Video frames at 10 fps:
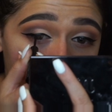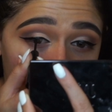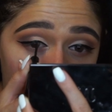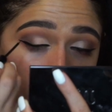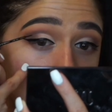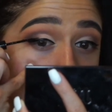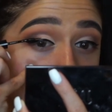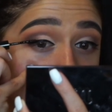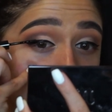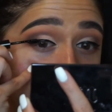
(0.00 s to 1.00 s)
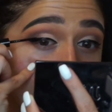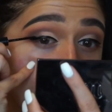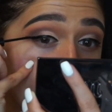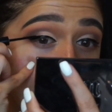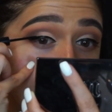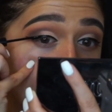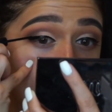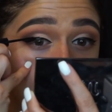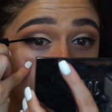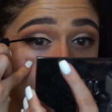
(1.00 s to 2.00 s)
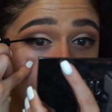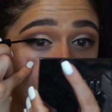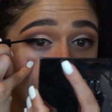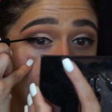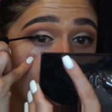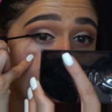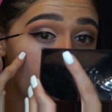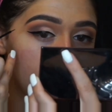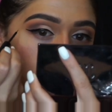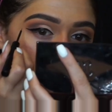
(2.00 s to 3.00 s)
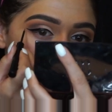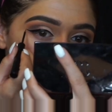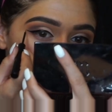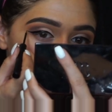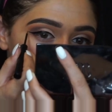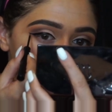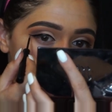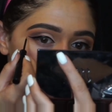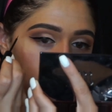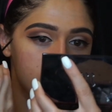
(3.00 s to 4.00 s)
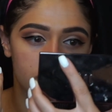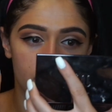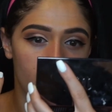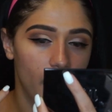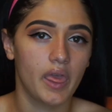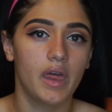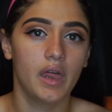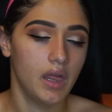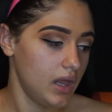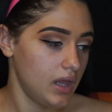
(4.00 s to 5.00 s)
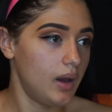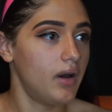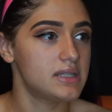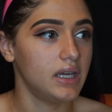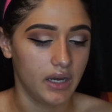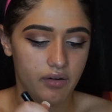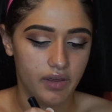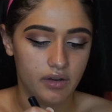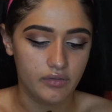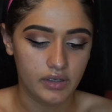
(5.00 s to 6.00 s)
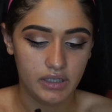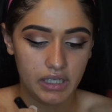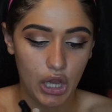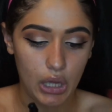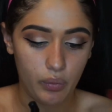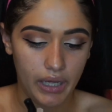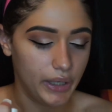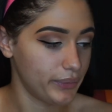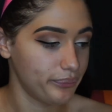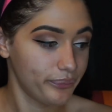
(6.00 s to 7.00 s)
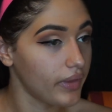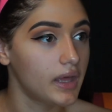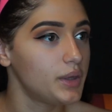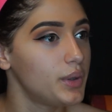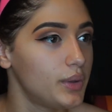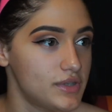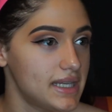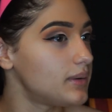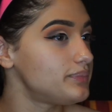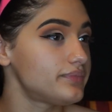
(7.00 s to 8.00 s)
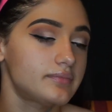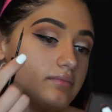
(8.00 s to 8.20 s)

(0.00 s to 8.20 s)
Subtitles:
way it looks. Like, it looks kind of wet. I don't know what the deal is, but as you guys can see, I'm attempting to do this